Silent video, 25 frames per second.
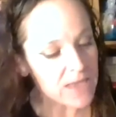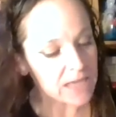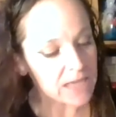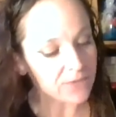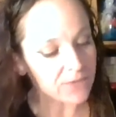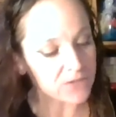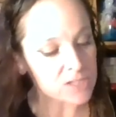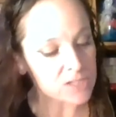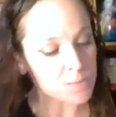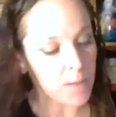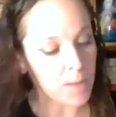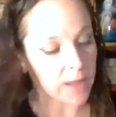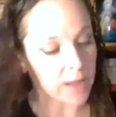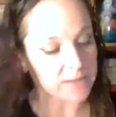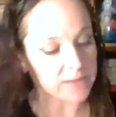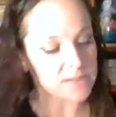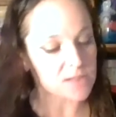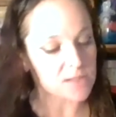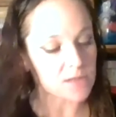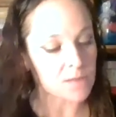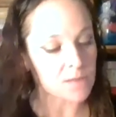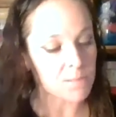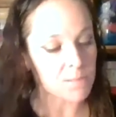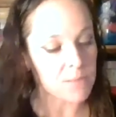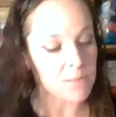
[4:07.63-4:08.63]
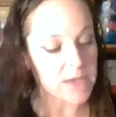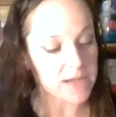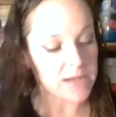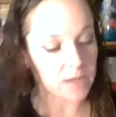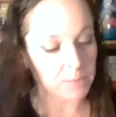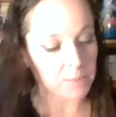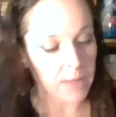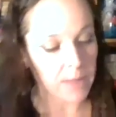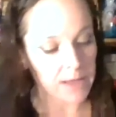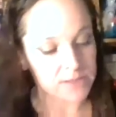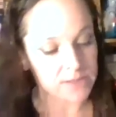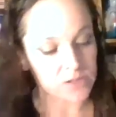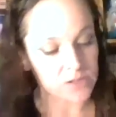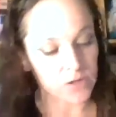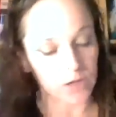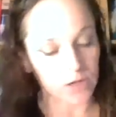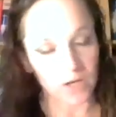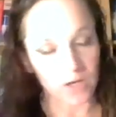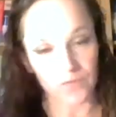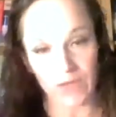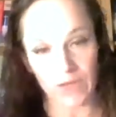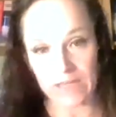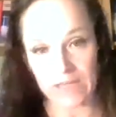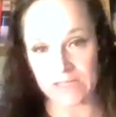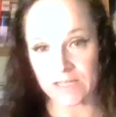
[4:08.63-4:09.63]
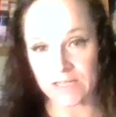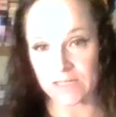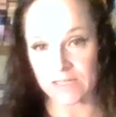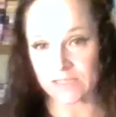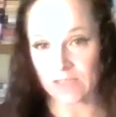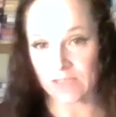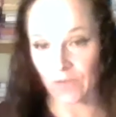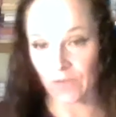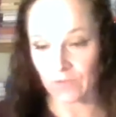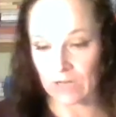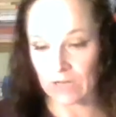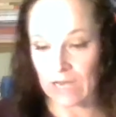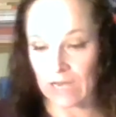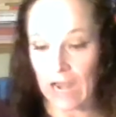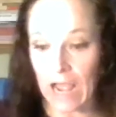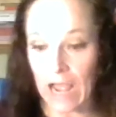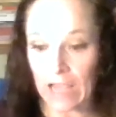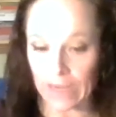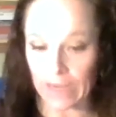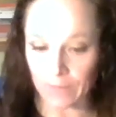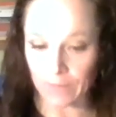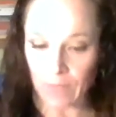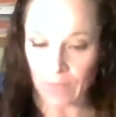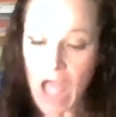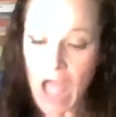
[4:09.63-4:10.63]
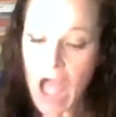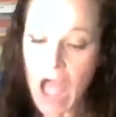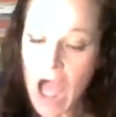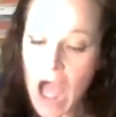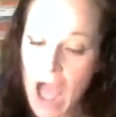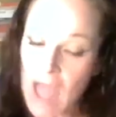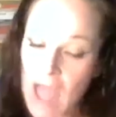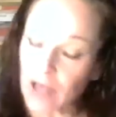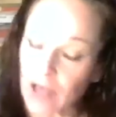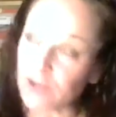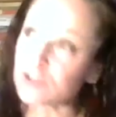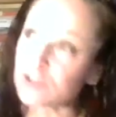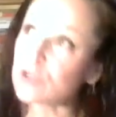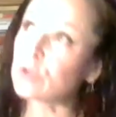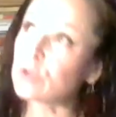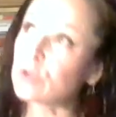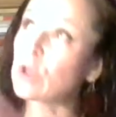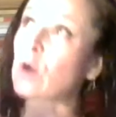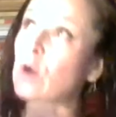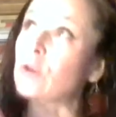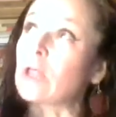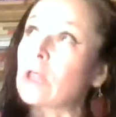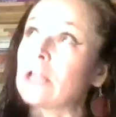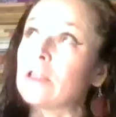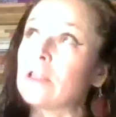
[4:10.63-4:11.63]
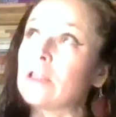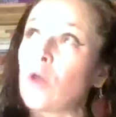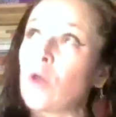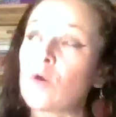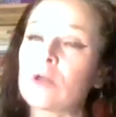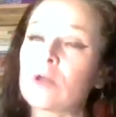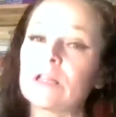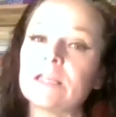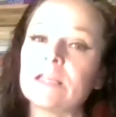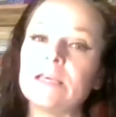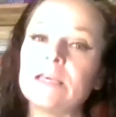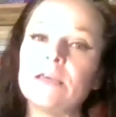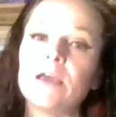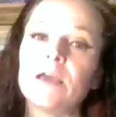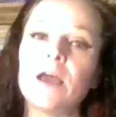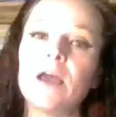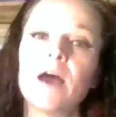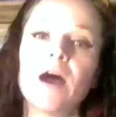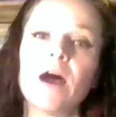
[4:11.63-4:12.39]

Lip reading: in response to the Meeker Massacre of 1879. I also know that locally,